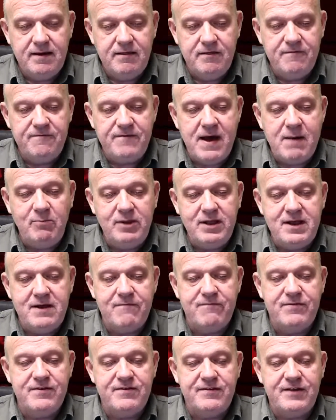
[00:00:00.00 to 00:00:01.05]
The family
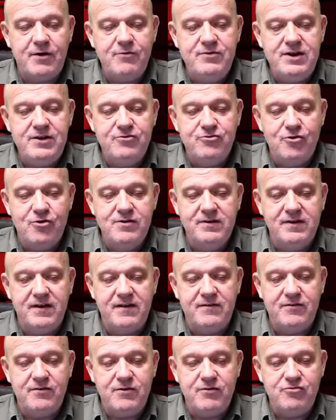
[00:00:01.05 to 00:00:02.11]
of the Saudi
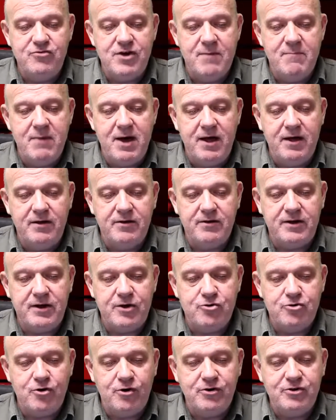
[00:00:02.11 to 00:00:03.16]
journalist Jamal
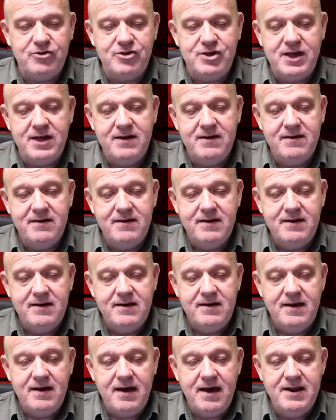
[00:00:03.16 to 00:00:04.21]
Khashoggi
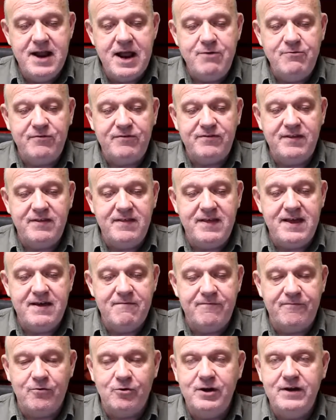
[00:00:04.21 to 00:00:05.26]
announced that they
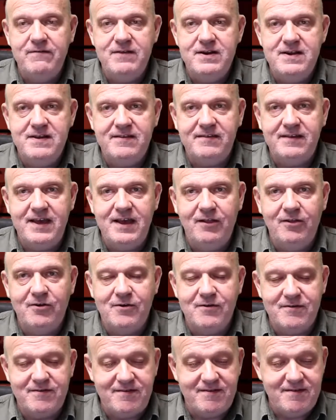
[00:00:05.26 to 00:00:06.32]
have forgiven his
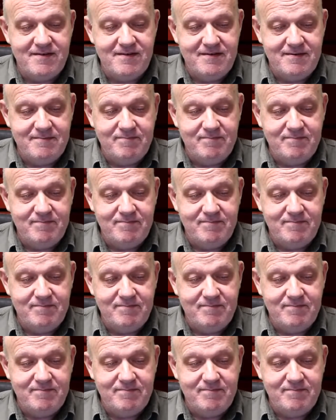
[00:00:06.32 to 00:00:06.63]
killers.